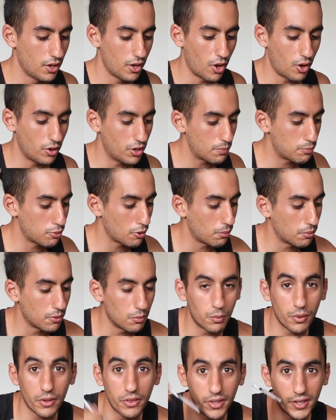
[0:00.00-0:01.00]
Only
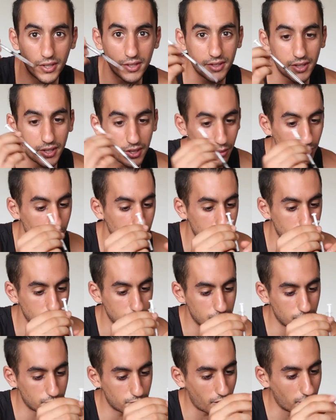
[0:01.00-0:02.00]
problem with these needles
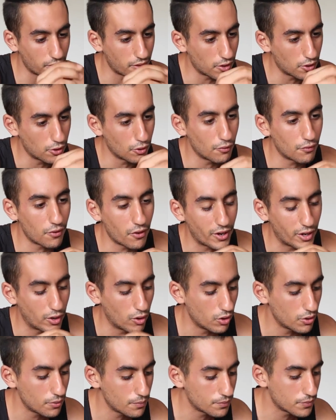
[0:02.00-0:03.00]
is the fact that they're not very
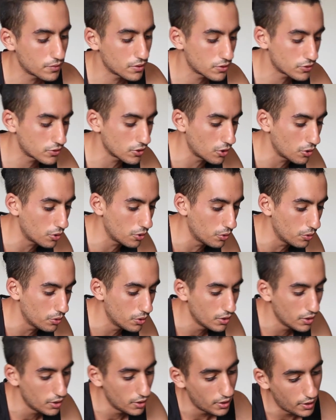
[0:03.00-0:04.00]
long, so
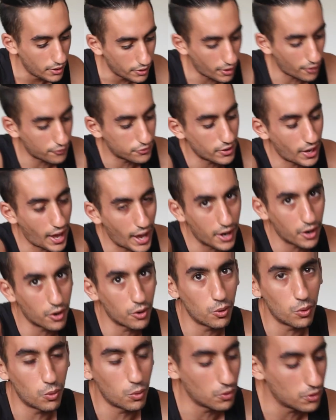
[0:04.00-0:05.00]
you have to
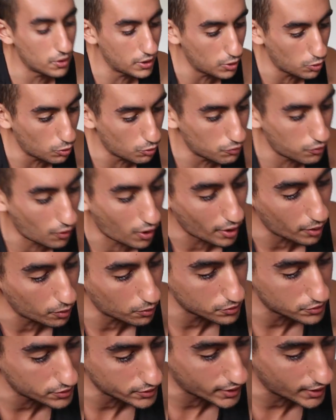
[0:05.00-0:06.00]
angle the little
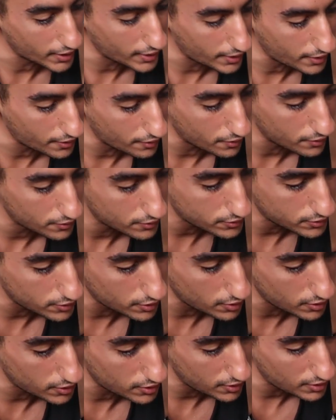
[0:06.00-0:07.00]
vial to get it in.
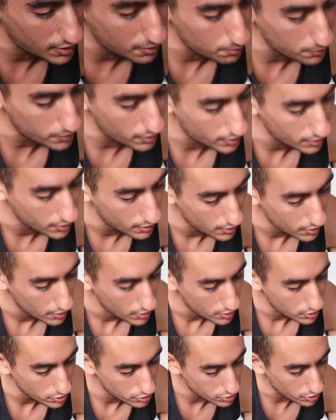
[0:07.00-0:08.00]
So let me
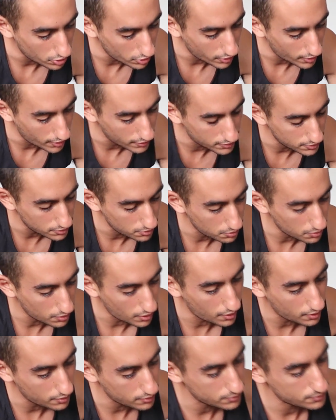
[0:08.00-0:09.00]
show you how to do
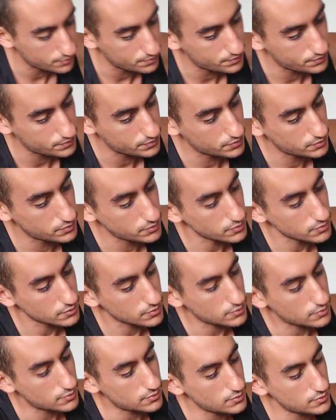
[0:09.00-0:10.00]
that.
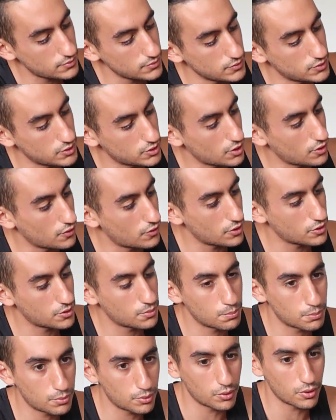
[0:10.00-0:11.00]
So let's
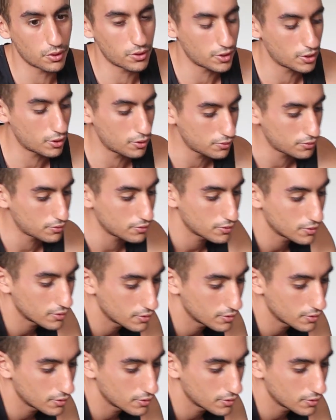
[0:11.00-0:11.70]
pull the thing off,